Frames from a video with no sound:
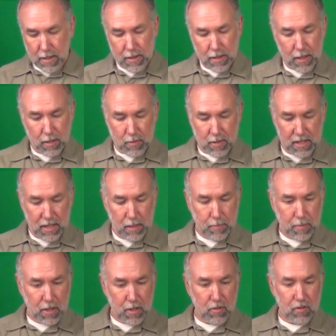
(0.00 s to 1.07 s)
They go on
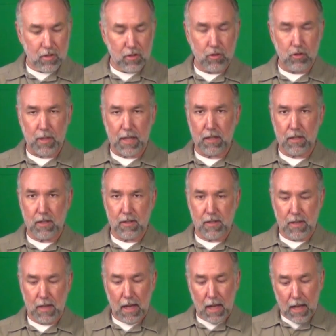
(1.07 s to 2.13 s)
T-posts,
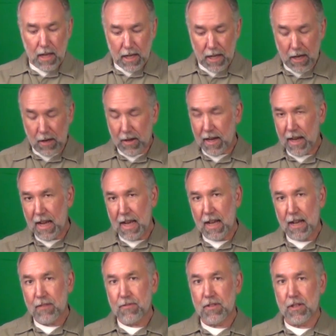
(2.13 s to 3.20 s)
drinkers. Now I
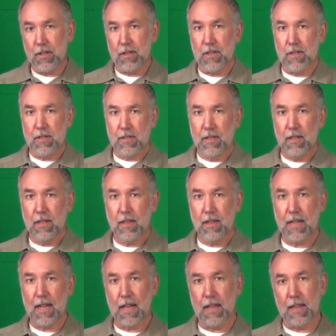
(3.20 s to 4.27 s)
have noticed
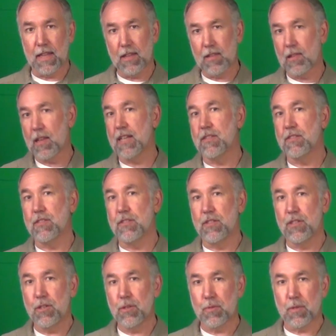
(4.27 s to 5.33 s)
that these lights
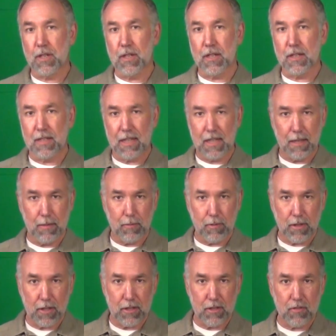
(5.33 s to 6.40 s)
do work to keep
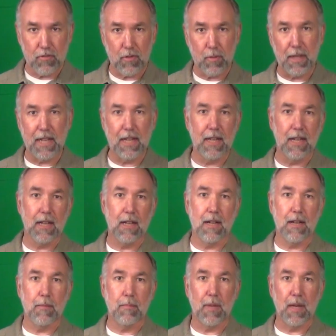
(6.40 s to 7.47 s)
critters from eating
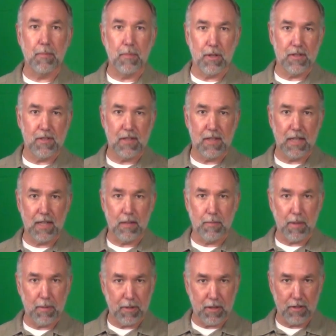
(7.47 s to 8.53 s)
up my bird seed at
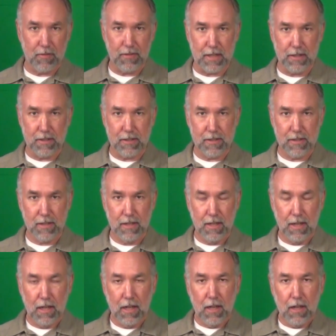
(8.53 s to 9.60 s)
my bird feeders.
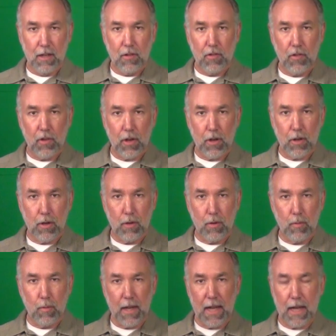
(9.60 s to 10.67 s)

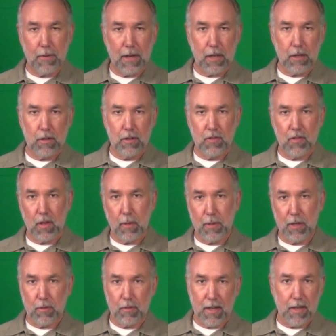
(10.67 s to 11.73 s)
So we had raccoons
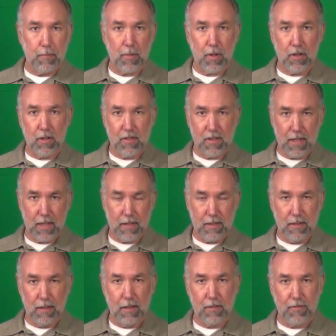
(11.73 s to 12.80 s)
coming and raiding bird seed
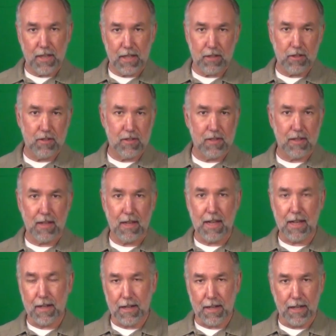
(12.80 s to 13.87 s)
feeders
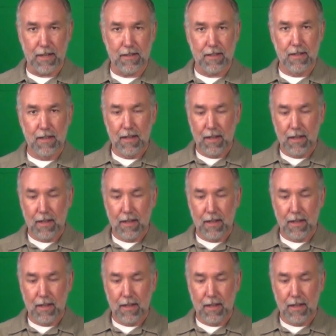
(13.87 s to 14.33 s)
at night,